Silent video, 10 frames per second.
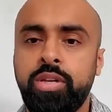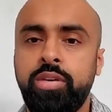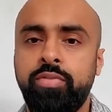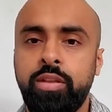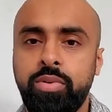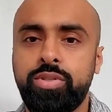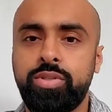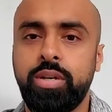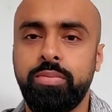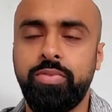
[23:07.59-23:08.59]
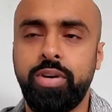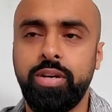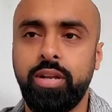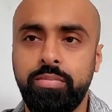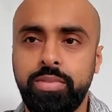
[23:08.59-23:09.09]
Thank you very much. I'm
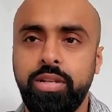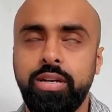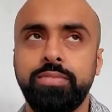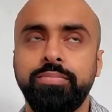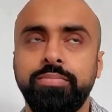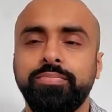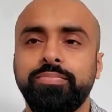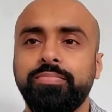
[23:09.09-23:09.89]
fine, alhamdulillah.